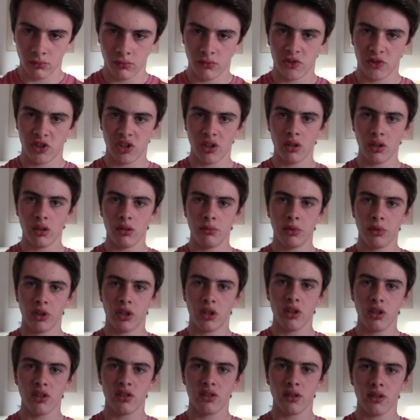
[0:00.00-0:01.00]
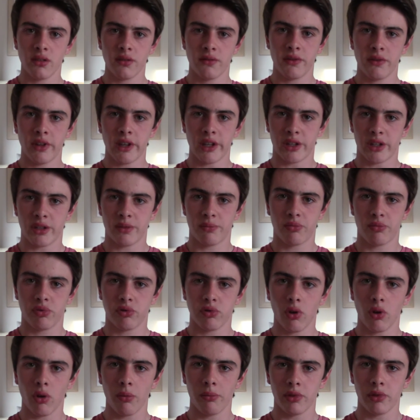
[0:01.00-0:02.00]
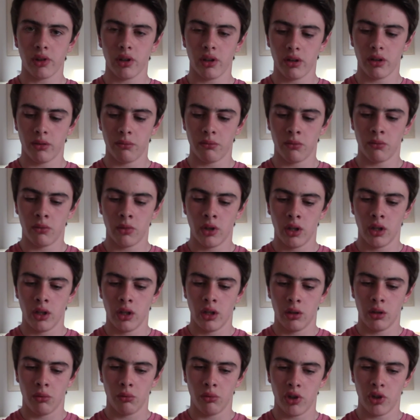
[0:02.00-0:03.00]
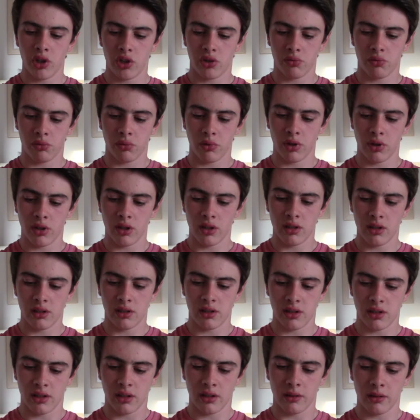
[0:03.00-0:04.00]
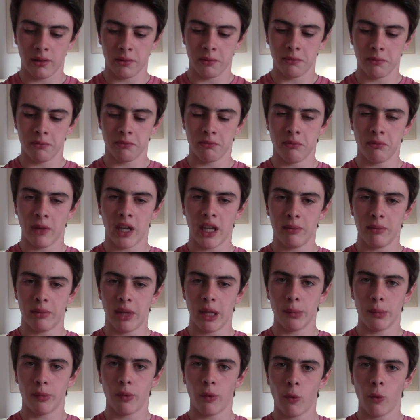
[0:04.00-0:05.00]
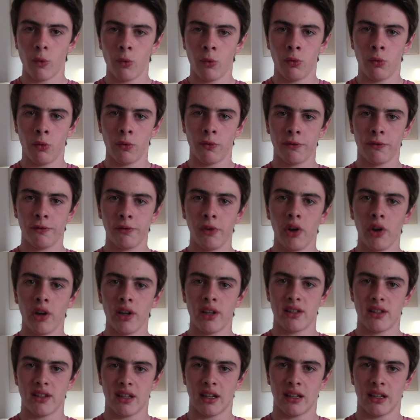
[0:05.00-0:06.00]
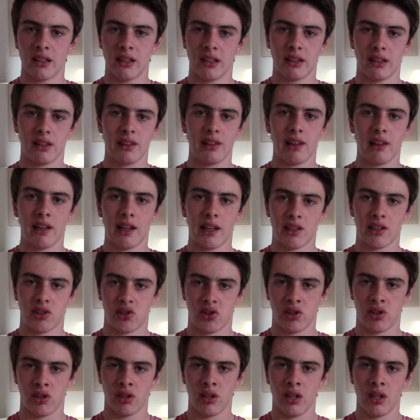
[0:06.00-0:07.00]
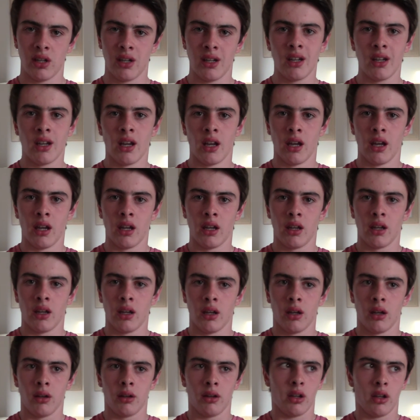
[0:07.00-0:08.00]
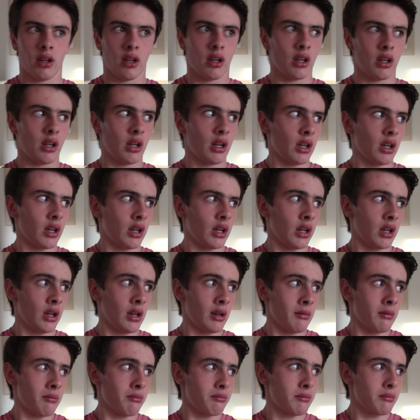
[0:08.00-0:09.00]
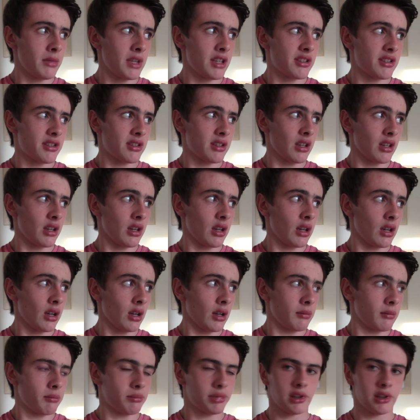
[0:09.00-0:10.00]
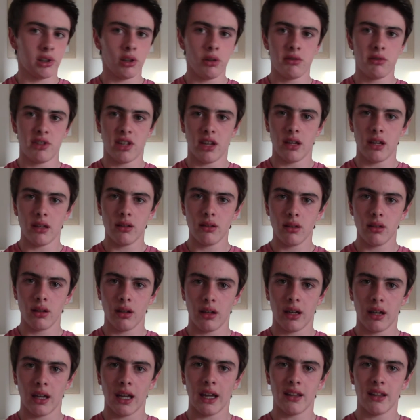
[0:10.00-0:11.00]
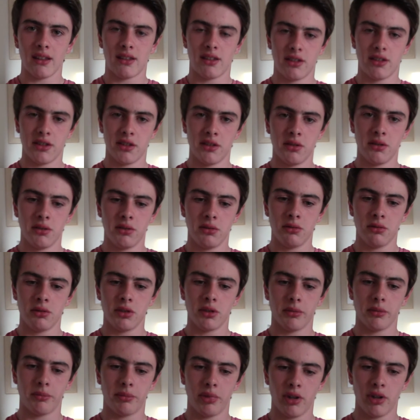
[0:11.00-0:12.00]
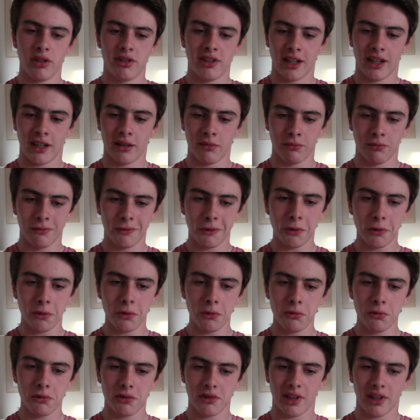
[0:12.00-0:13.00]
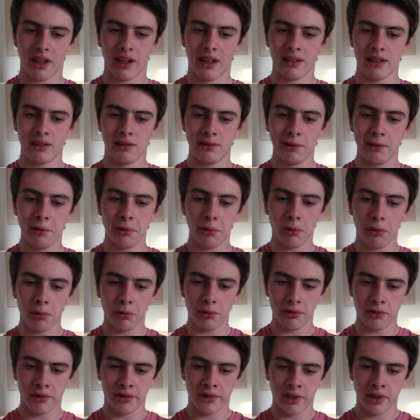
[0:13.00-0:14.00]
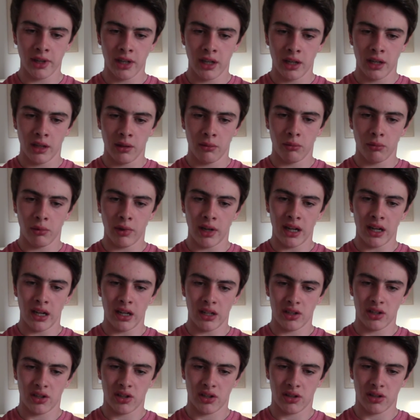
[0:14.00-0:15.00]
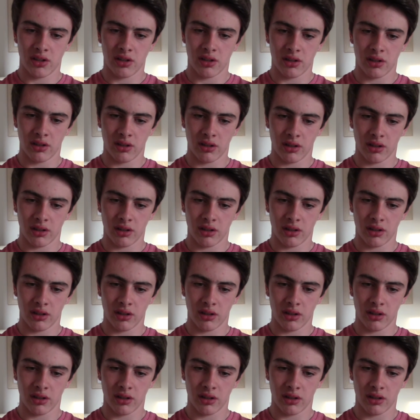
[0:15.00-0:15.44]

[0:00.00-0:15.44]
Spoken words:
So because of this problem which would make people fight and clash, Mr. Putin had to put down rules and laws which